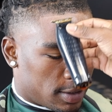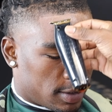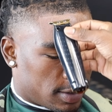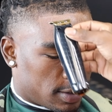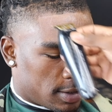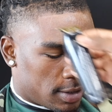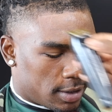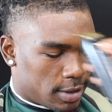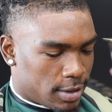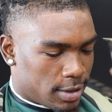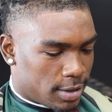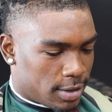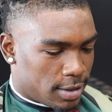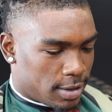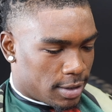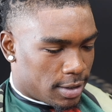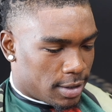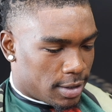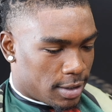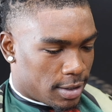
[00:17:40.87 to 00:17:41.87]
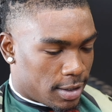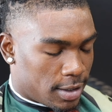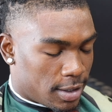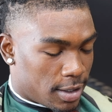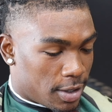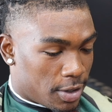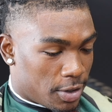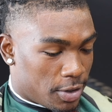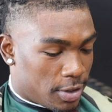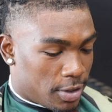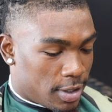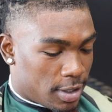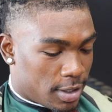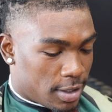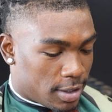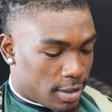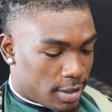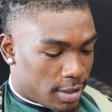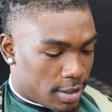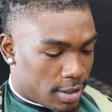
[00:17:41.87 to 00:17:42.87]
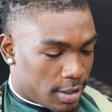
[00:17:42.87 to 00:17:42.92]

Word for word: You telling Ryan? I don't know.